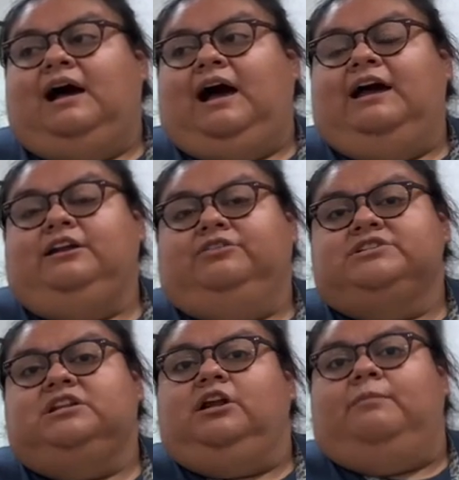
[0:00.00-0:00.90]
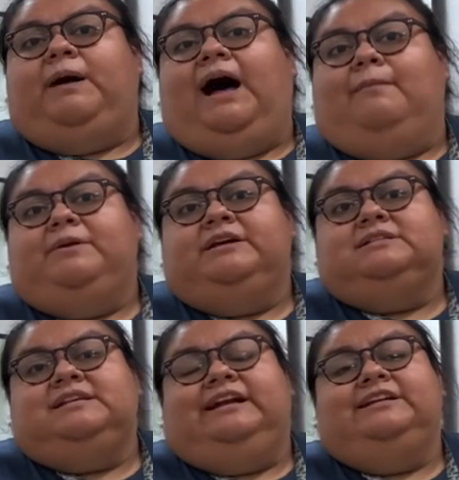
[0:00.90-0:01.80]
know there's a lot of Pop-Its,
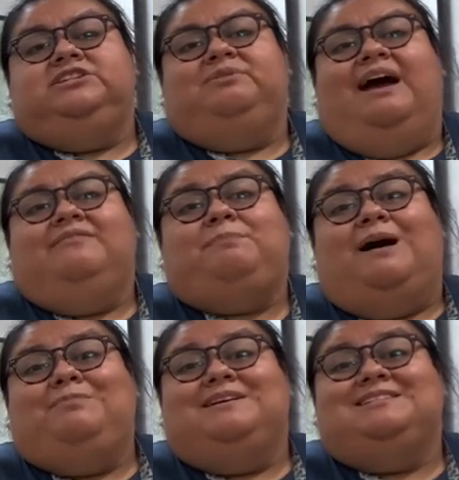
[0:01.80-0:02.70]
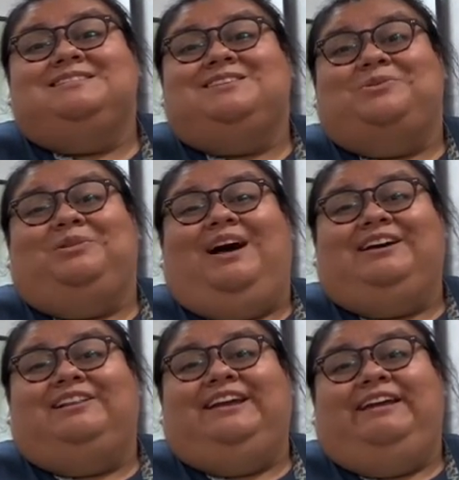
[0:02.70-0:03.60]
and I do have Pop-Its, so
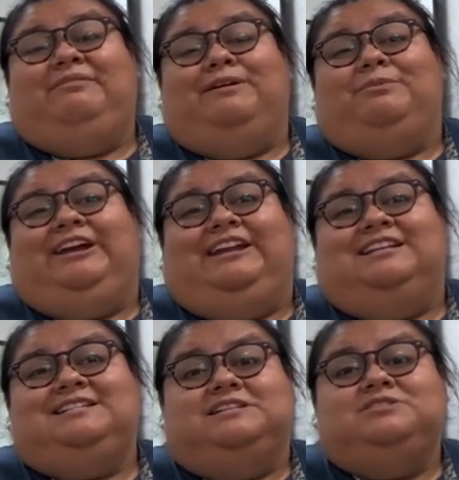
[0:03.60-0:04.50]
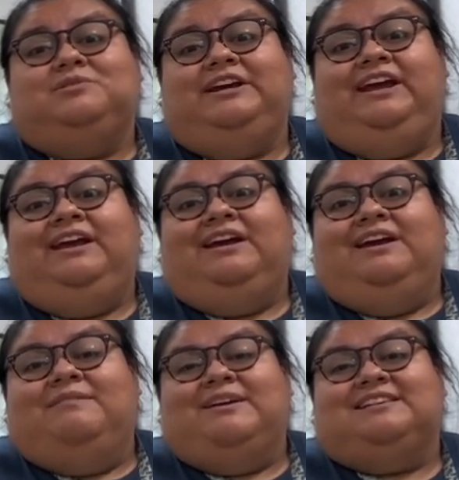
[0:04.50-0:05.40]
luckily we're bringing the sensory,
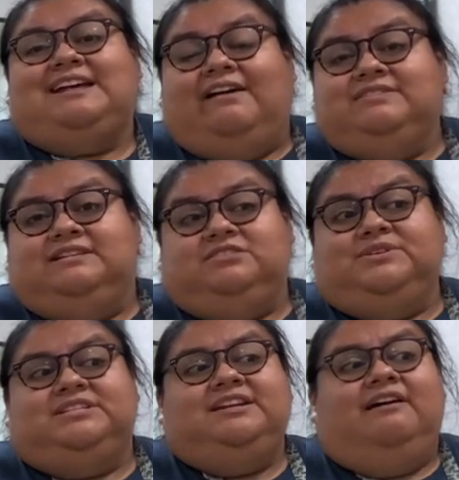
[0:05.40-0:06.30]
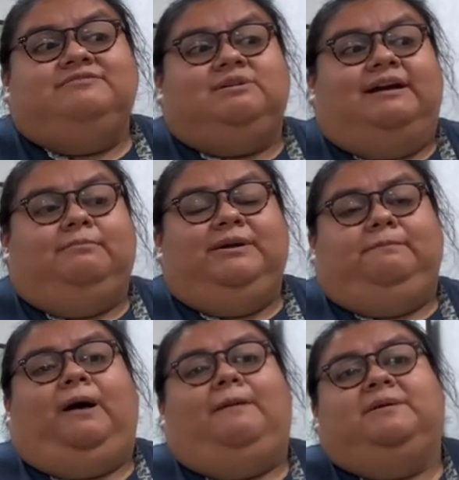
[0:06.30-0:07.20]
because I have sensory stuff, so I can bring
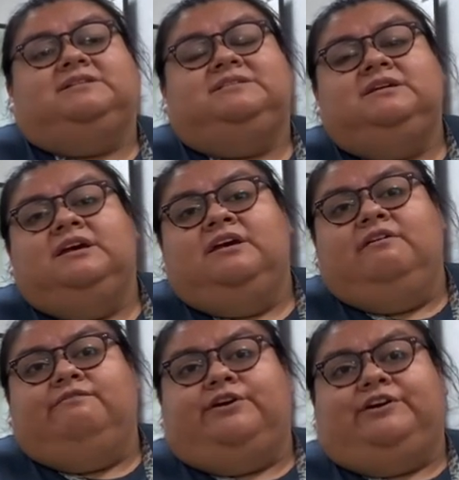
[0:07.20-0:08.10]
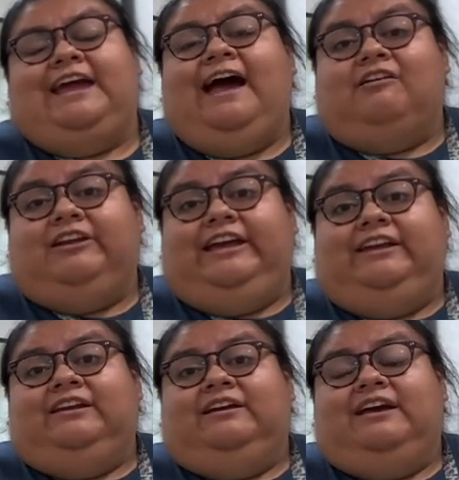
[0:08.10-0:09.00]
Pop-Its for
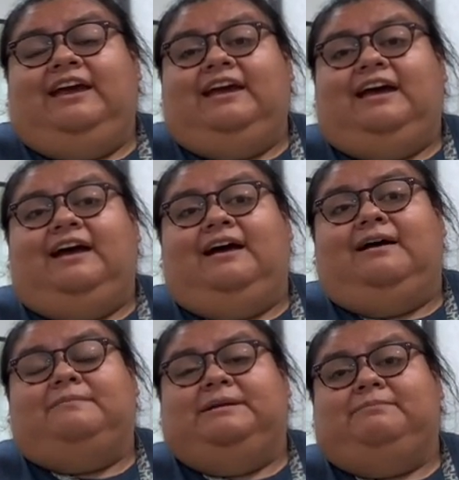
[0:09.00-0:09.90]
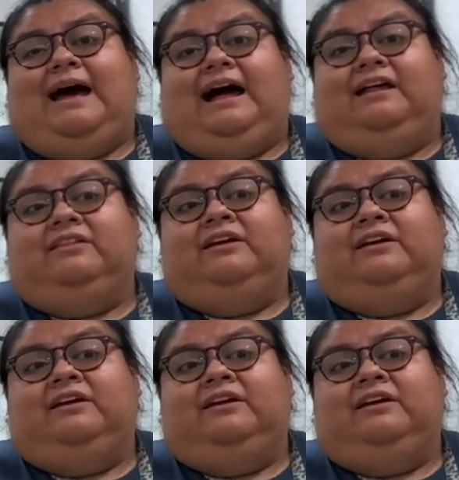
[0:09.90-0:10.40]
counting and math